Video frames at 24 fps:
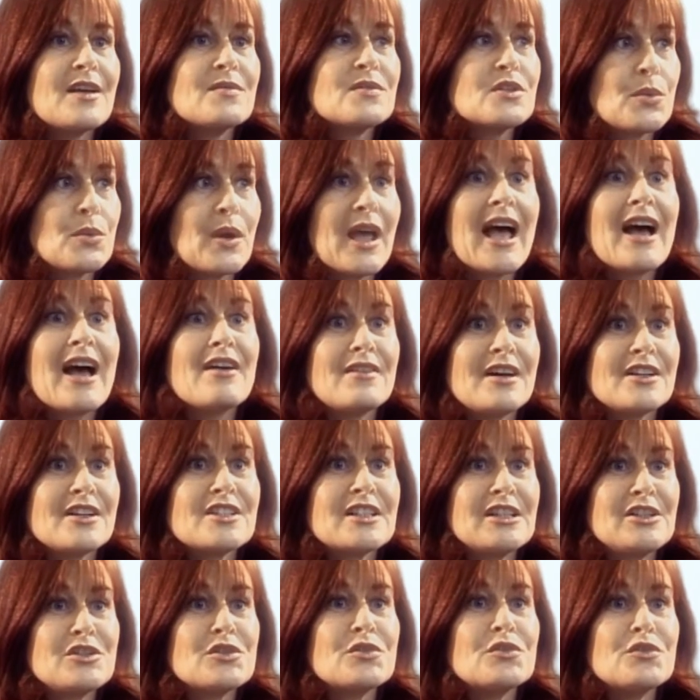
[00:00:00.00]
so we have
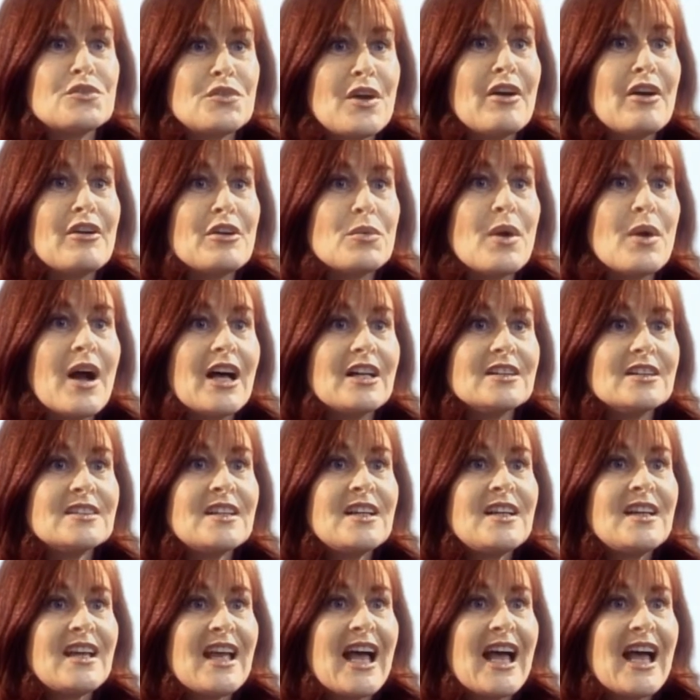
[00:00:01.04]
actually done very well.